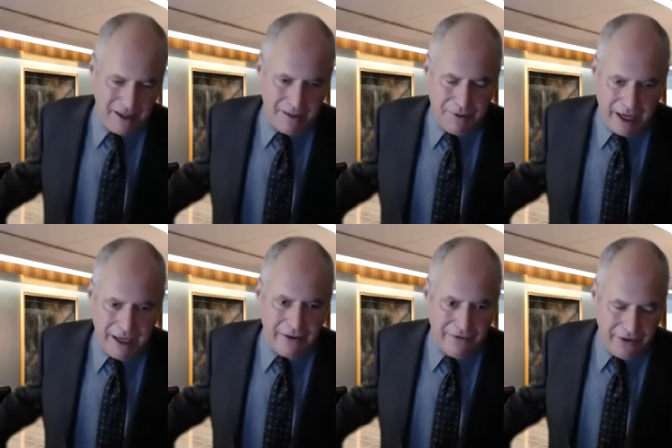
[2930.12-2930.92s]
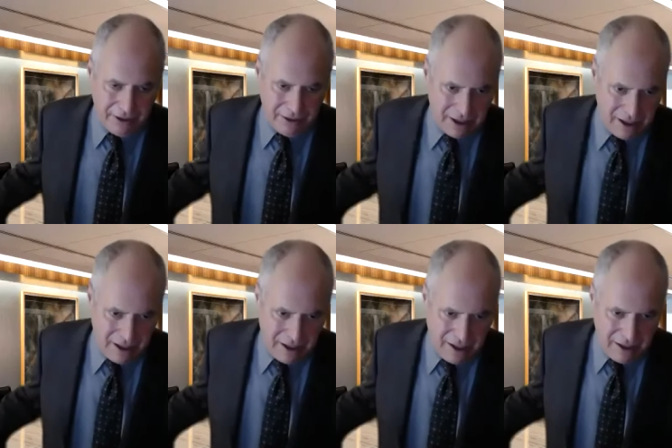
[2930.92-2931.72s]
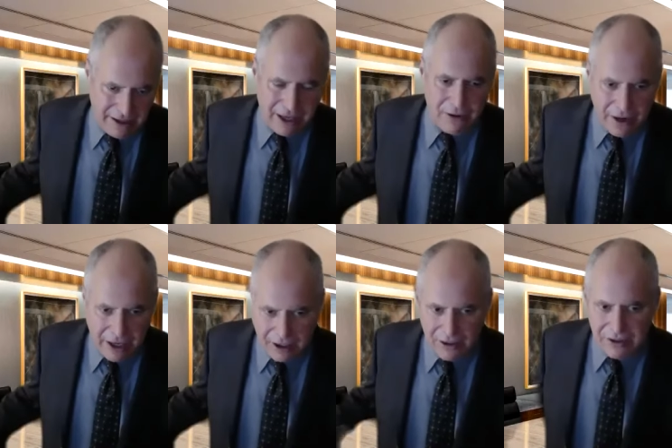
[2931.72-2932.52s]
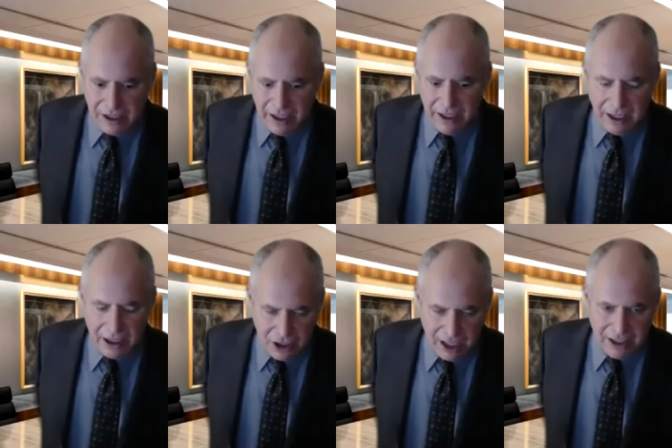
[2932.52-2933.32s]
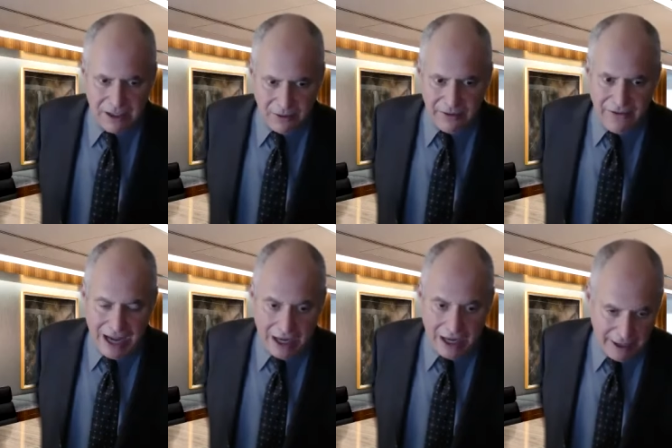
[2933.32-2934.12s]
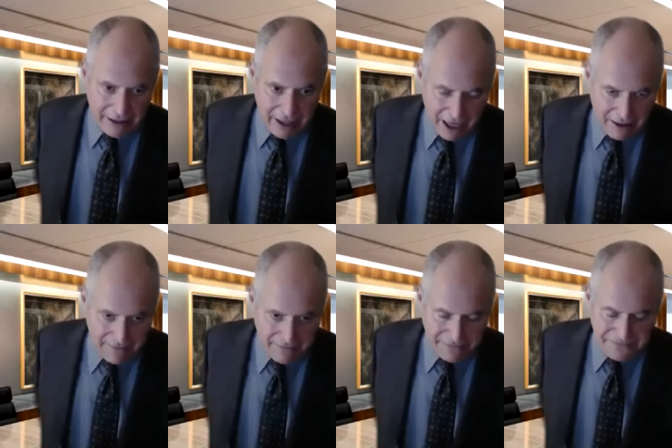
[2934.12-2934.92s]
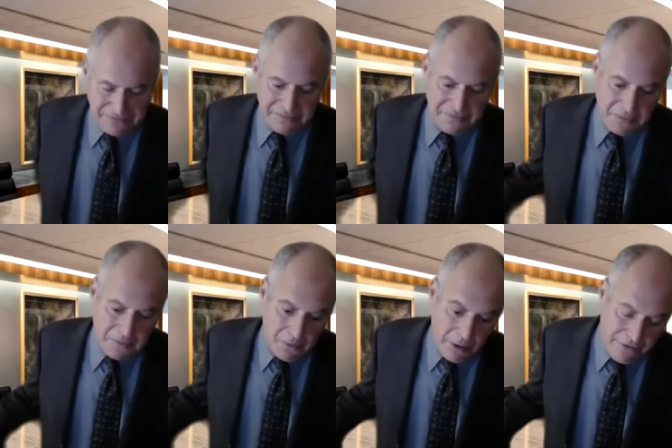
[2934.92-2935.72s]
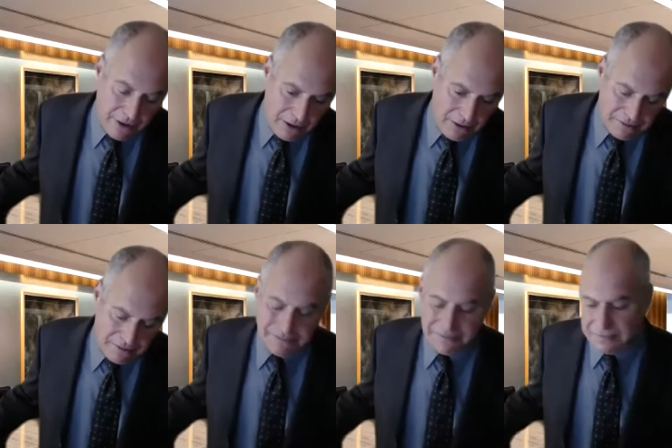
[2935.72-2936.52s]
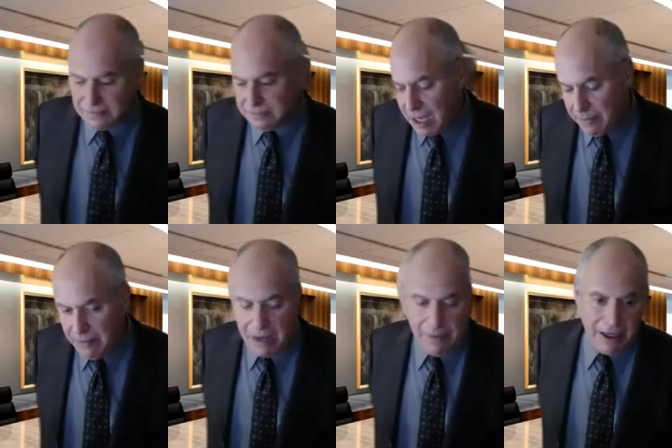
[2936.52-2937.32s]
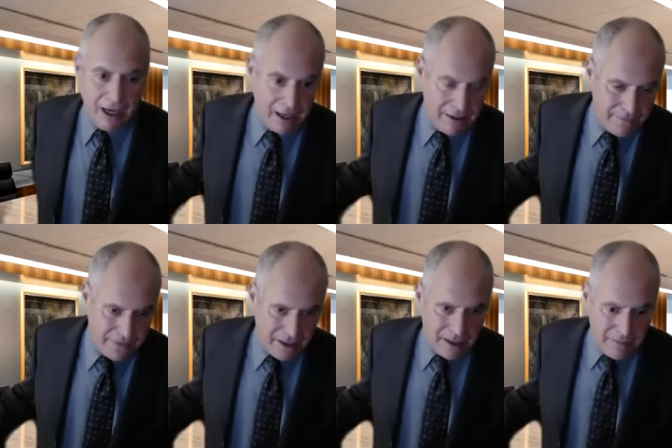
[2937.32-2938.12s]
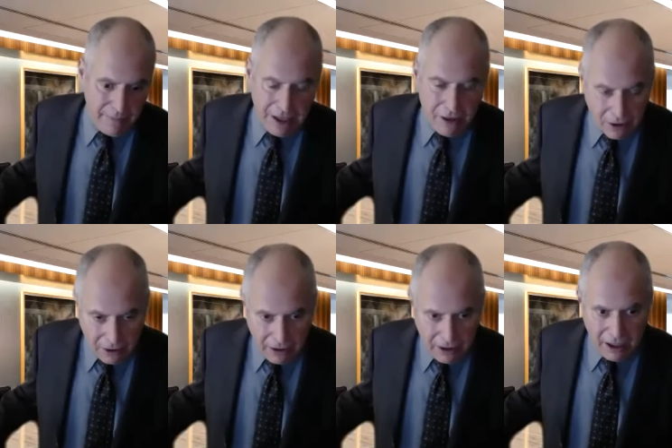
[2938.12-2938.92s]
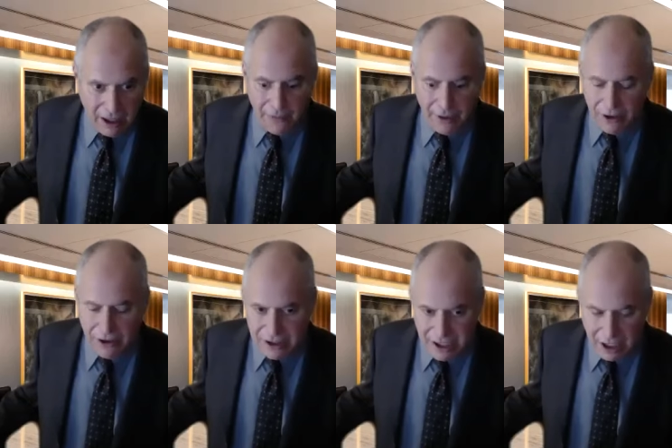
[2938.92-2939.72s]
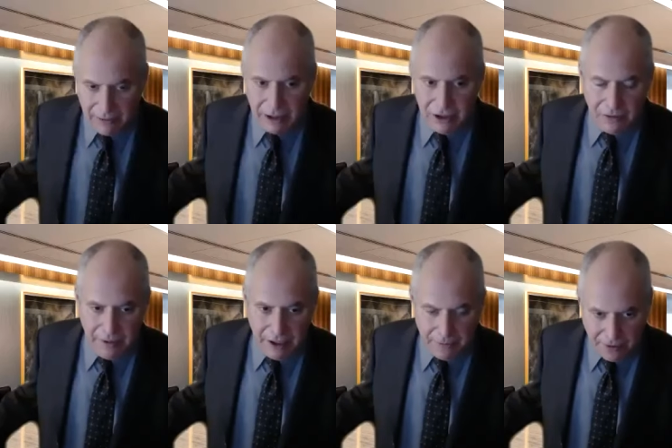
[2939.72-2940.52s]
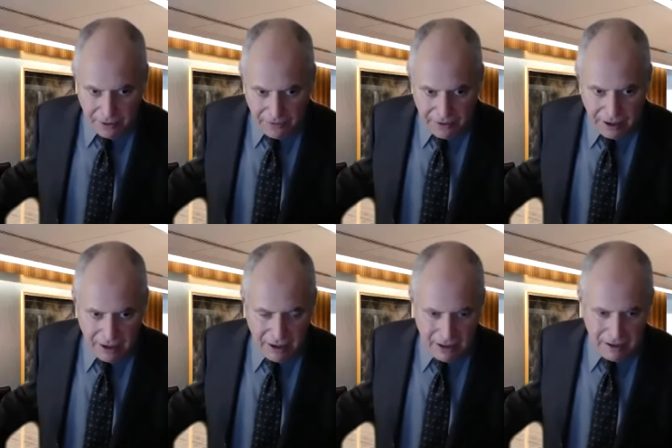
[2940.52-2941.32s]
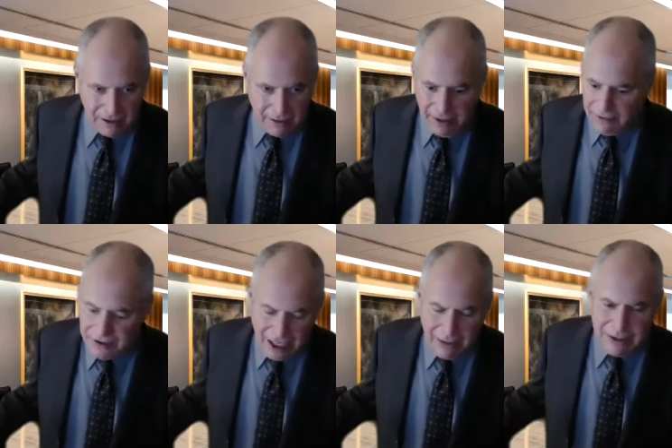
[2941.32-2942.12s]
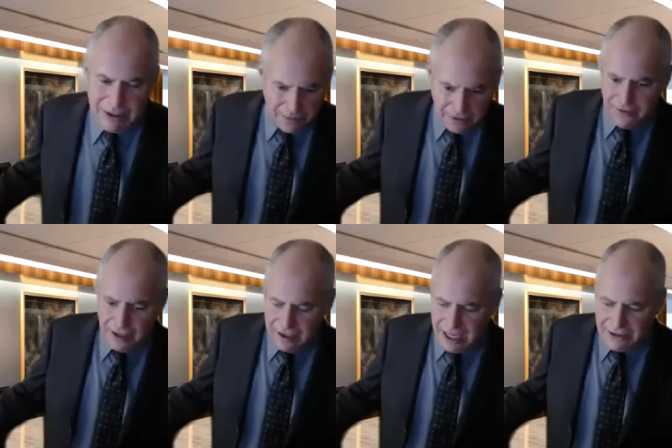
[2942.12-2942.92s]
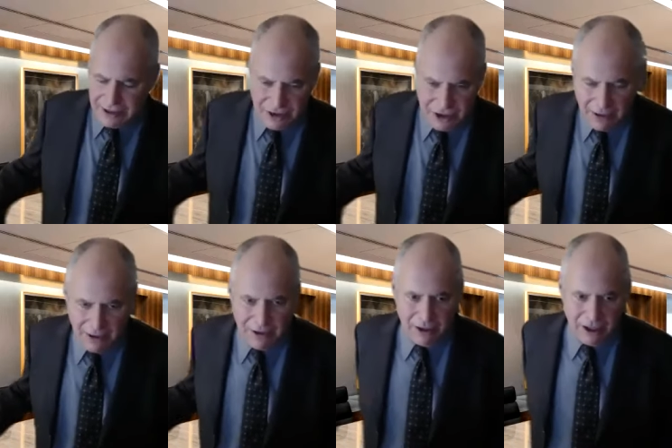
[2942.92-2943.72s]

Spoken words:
in the playing field that creditors need a chance to evaluate that. Revote? Maybe, maybe not. Be heard on whether the settlement should be approved. I mean, if a settlement's approved, is announced on January